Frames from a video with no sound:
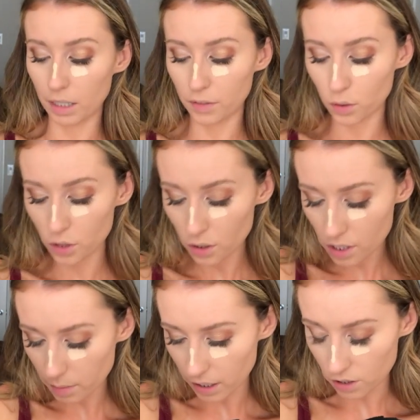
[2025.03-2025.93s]
but if you do
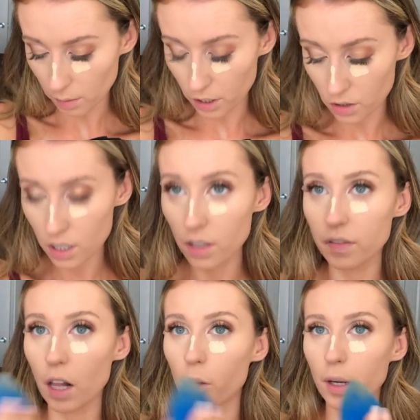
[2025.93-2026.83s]
see my Instagram and you still
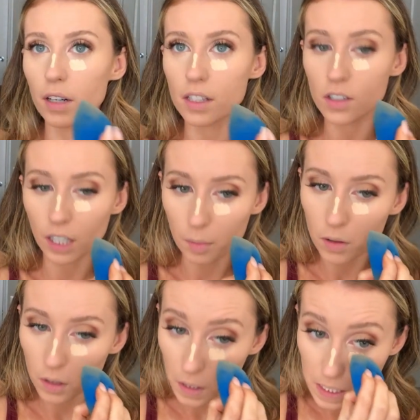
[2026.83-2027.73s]
follow me on Instagram,
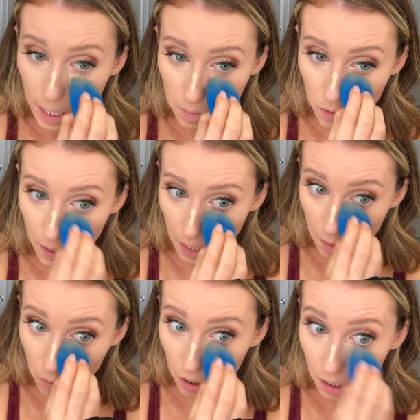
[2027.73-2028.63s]
you'll notice I'm doing a
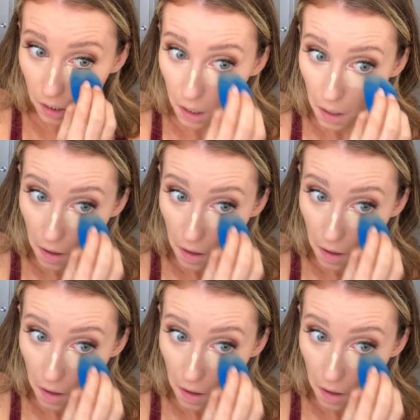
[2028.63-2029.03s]
lot more